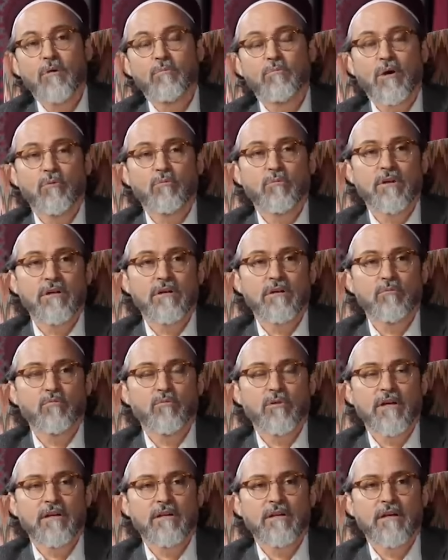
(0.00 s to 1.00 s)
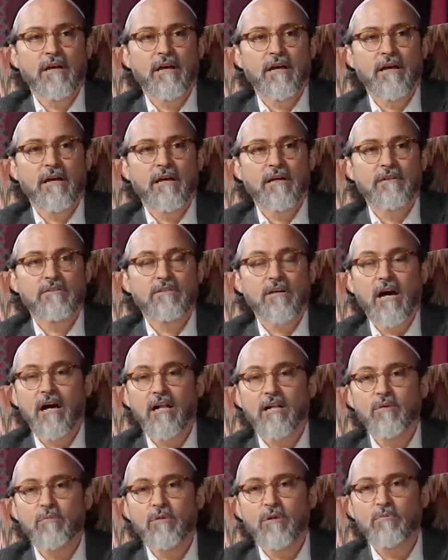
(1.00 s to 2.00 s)
But when
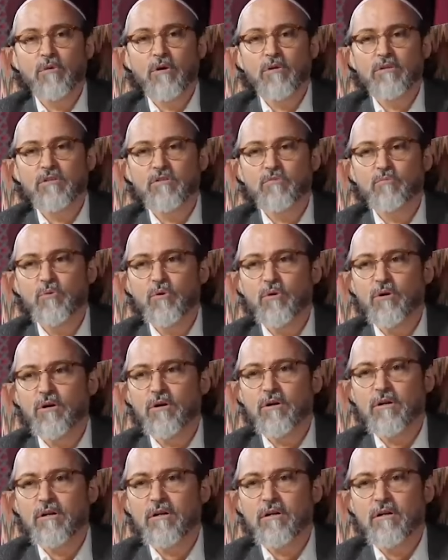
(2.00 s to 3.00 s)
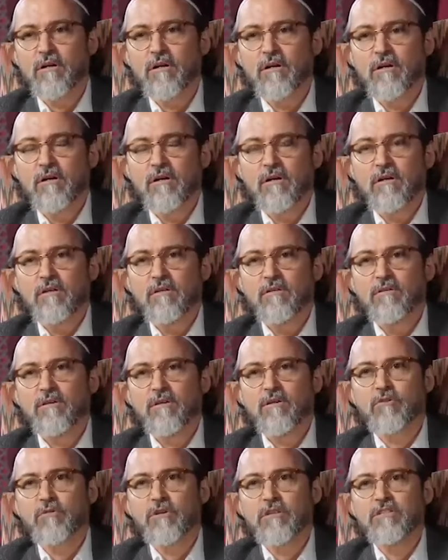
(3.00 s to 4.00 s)
Ptolemy wrote his book,
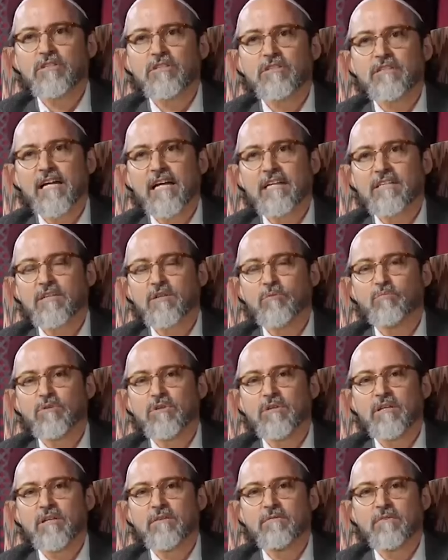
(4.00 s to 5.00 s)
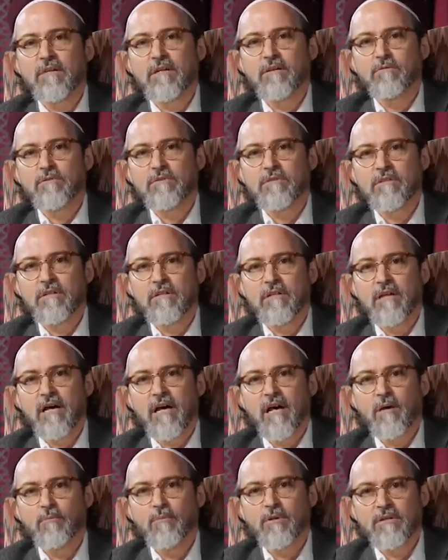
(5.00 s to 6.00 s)
the Christians actually believed that it was an
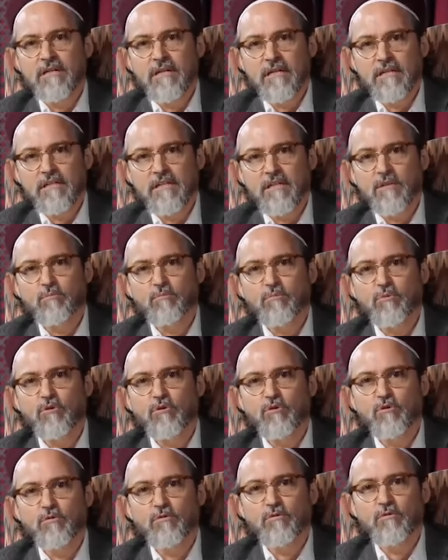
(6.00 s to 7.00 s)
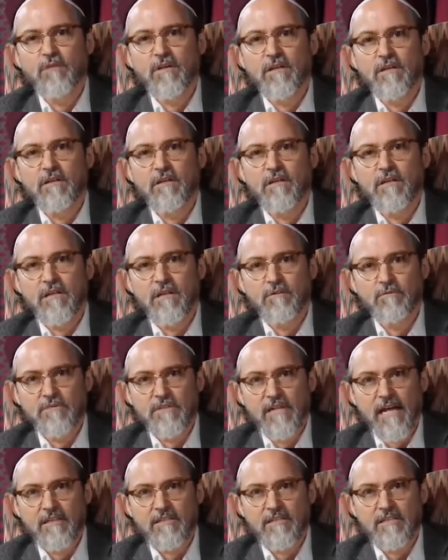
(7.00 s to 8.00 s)
apodictic proof, that it
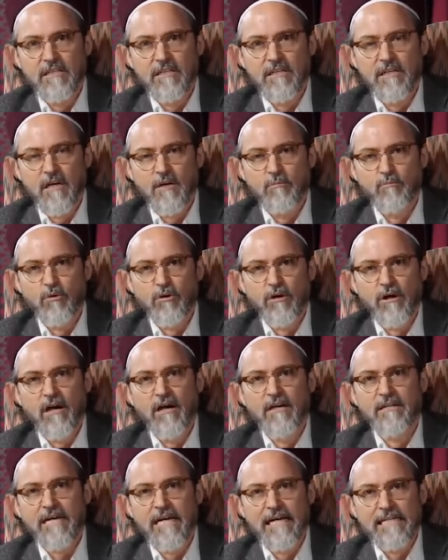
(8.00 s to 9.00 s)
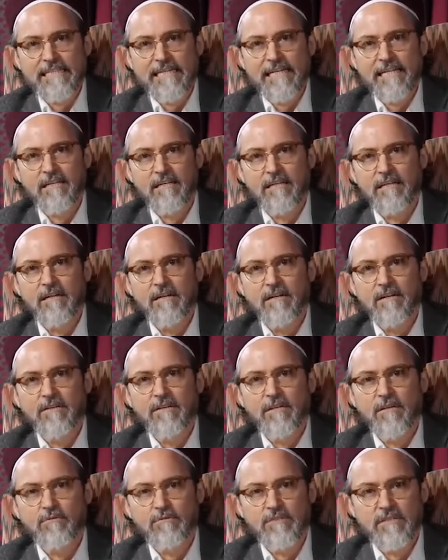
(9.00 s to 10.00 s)
was actually a burhan qat'i,
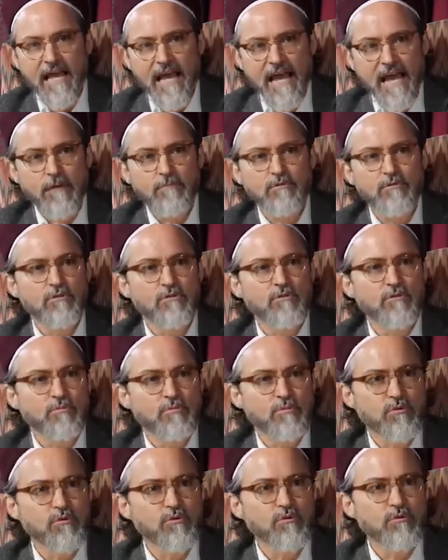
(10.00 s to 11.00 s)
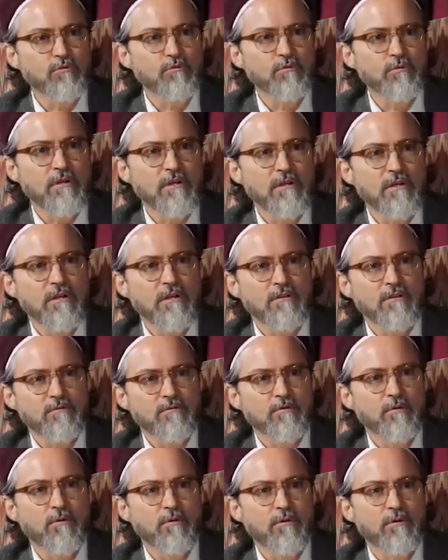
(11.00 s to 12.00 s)
that it was an absolute proof
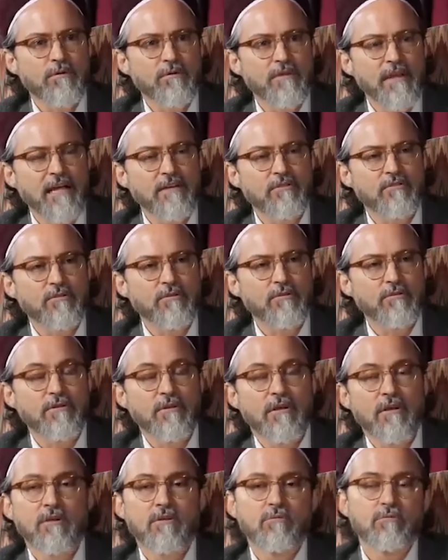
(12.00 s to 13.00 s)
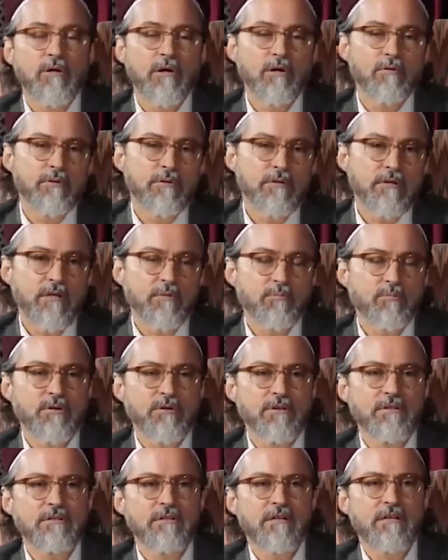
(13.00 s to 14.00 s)
for that truth. Well, when
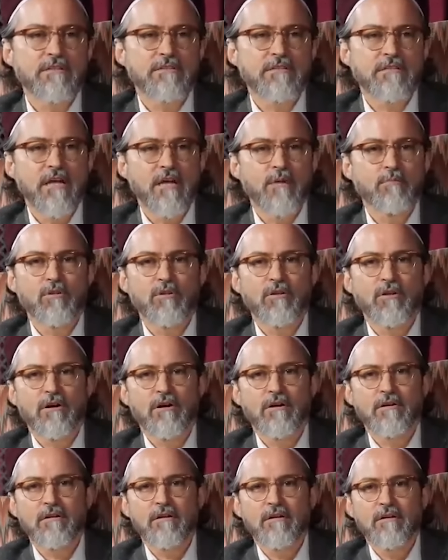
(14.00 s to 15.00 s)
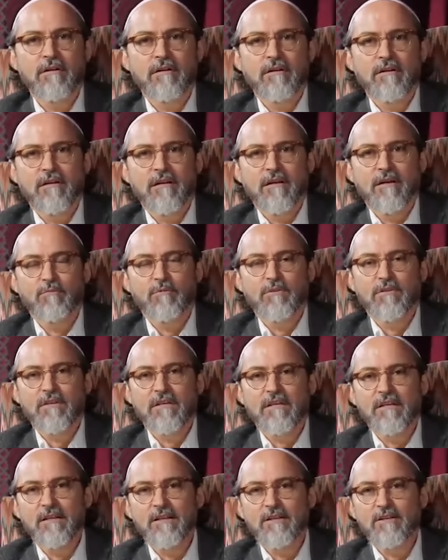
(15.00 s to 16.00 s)
Copernicus came along with the
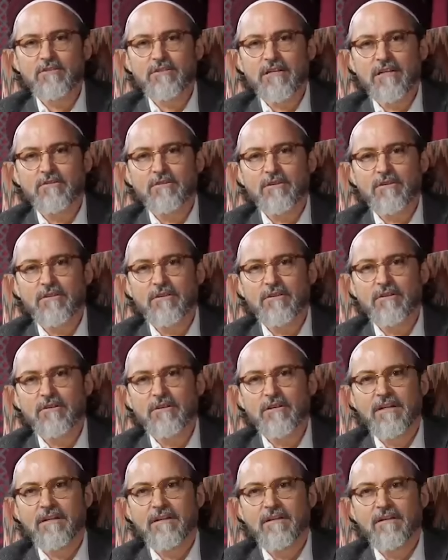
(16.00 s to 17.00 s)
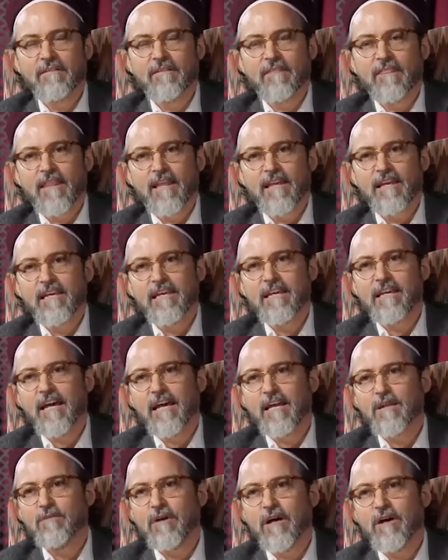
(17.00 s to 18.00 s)
heliocentric theory, he
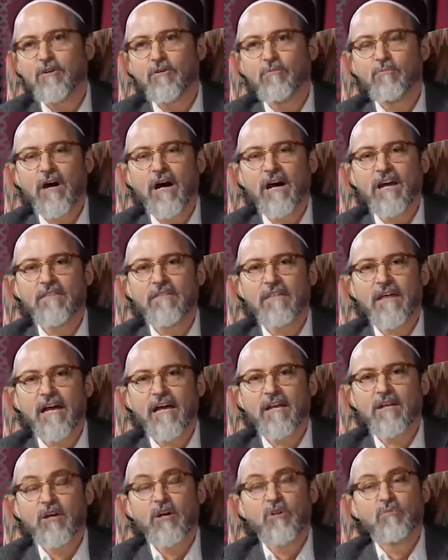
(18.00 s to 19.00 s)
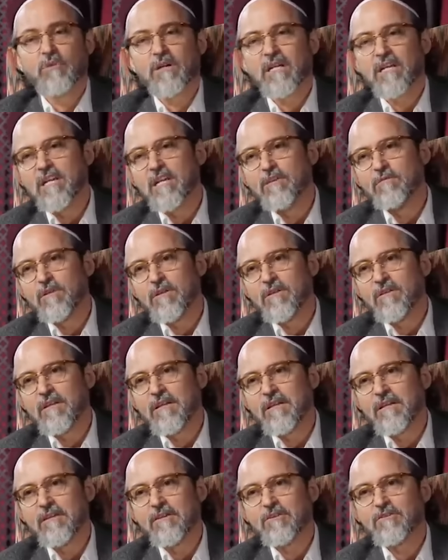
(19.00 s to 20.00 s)
kind of undermined that. But even the
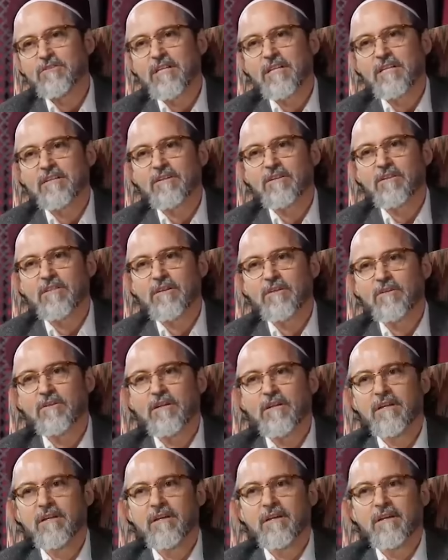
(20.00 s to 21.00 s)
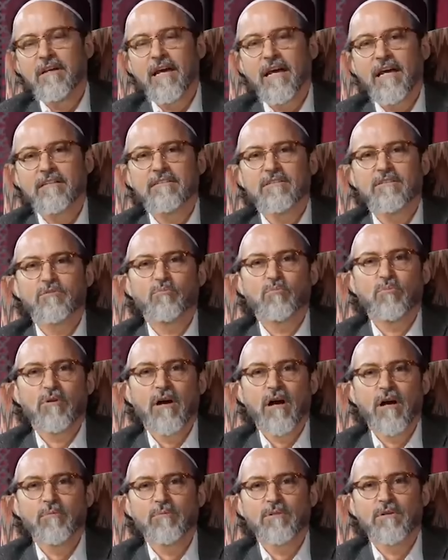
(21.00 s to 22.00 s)
heliocentric theory has its
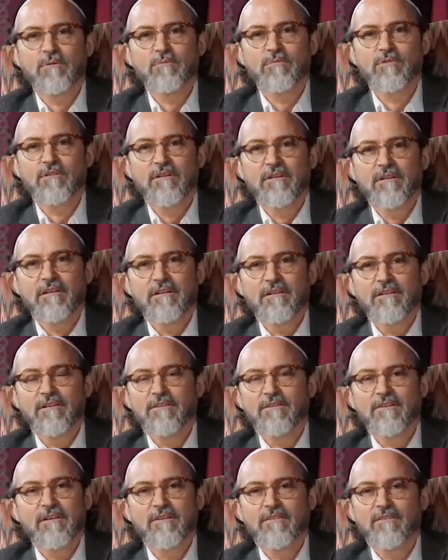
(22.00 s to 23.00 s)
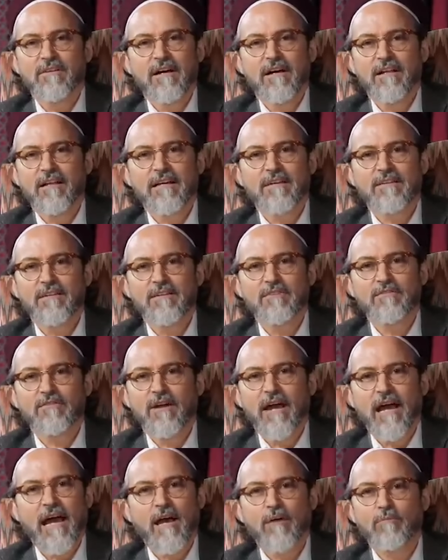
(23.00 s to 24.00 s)
problems. It's not like these
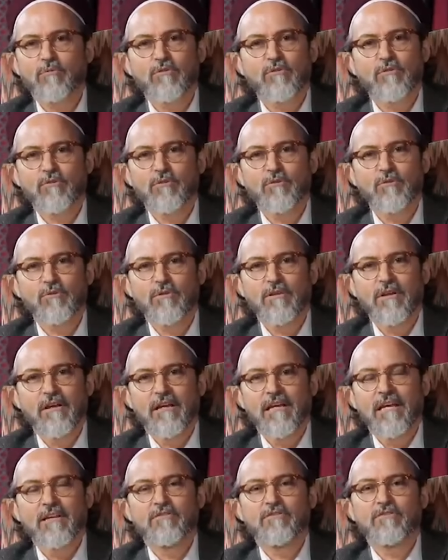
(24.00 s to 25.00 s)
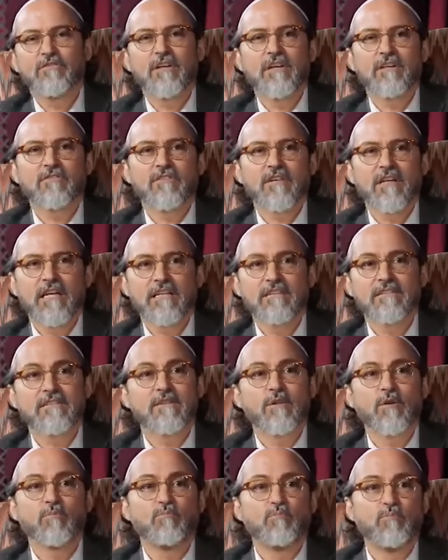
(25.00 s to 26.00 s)
are absolute. It's just, it's
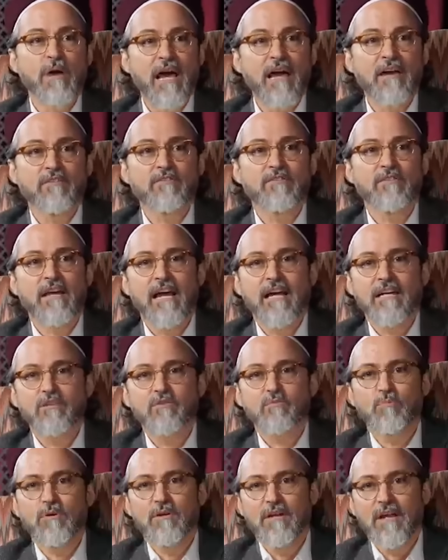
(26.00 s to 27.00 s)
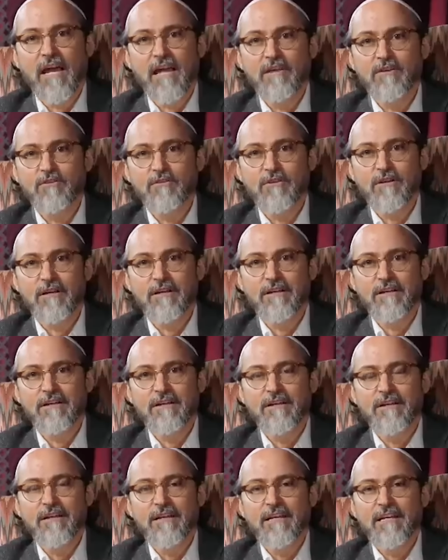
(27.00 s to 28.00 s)
the best explanation
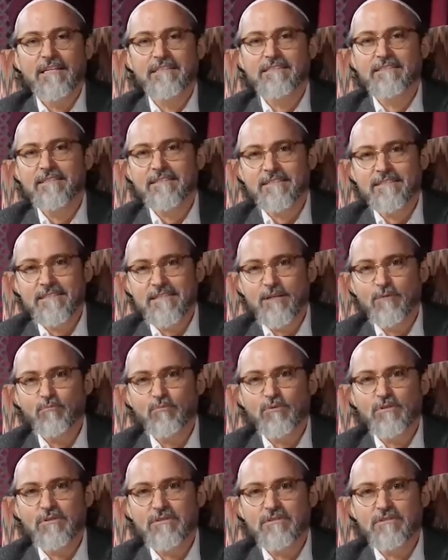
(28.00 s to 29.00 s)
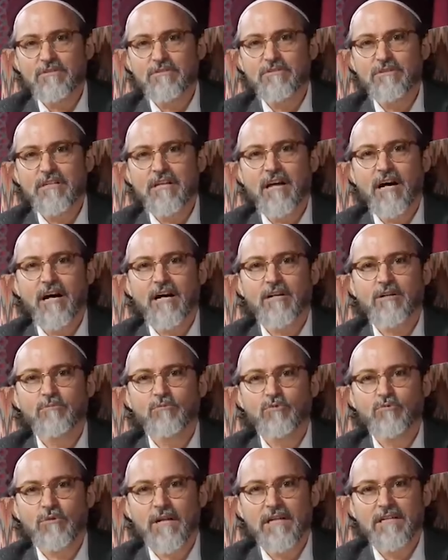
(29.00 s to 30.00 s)
It's the simplest, using
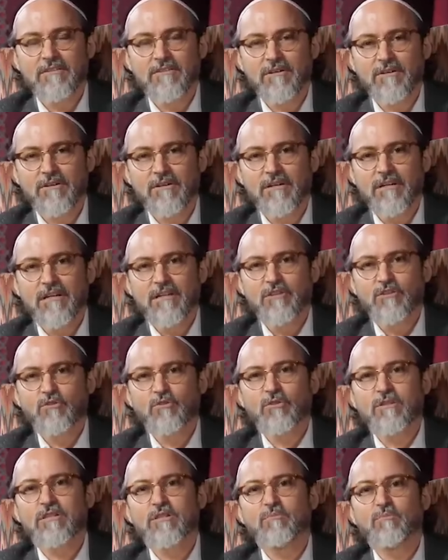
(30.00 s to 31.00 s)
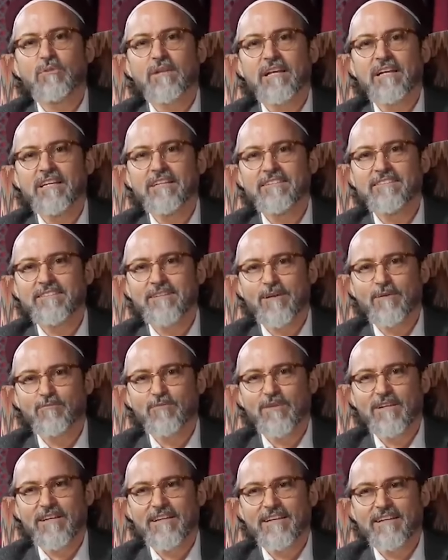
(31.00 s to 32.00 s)
Occam's razor, to explain
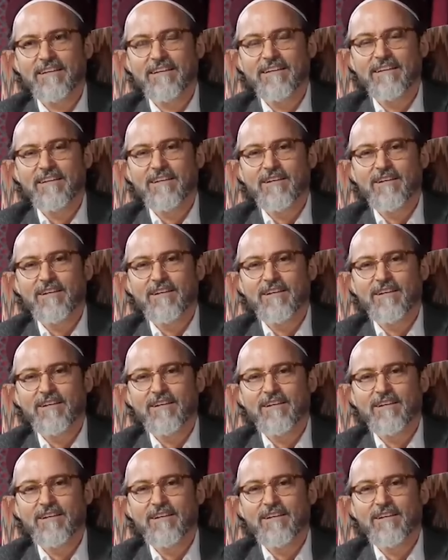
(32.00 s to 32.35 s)
something.